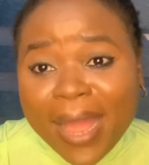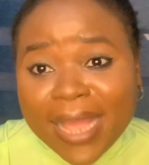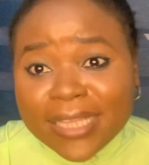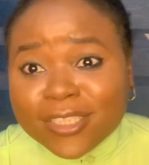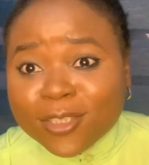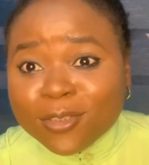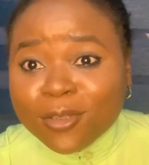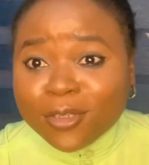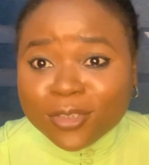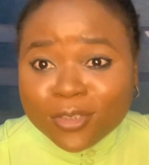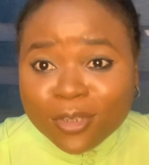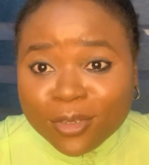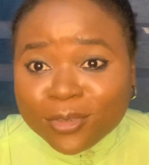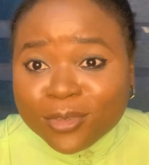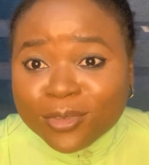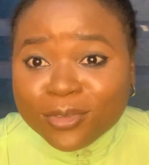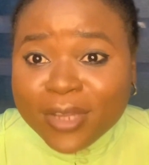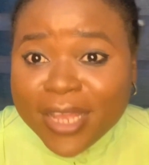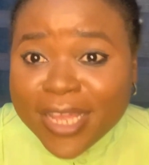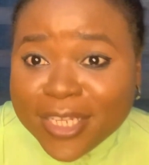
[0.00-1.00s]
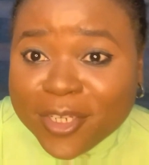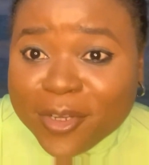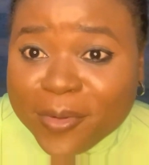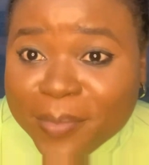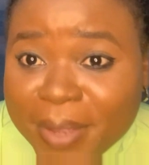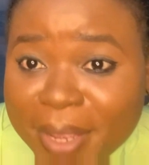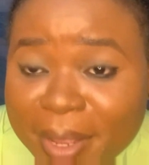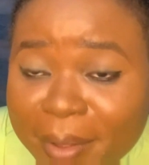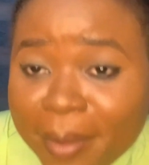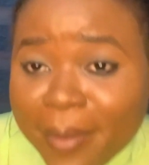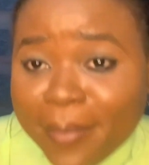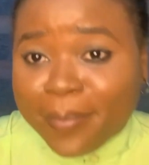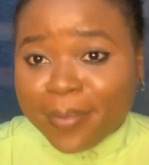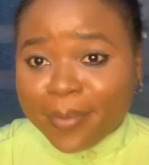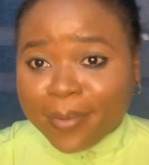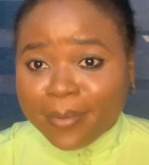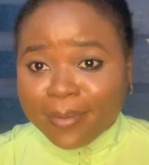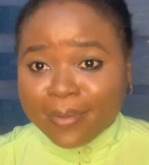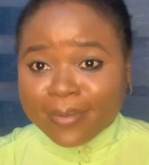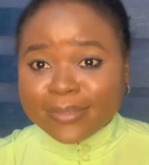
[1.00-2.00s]
did not just do a new makeup.
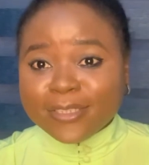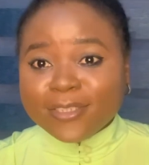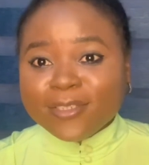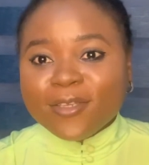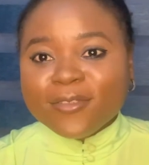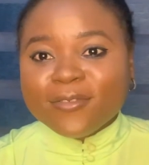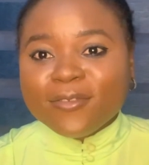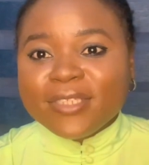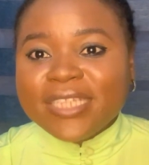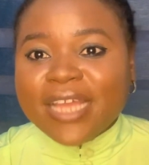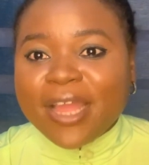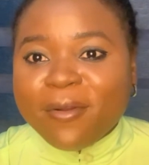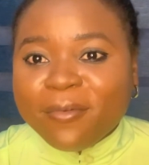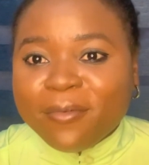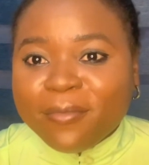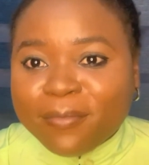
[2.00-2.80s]
This was what I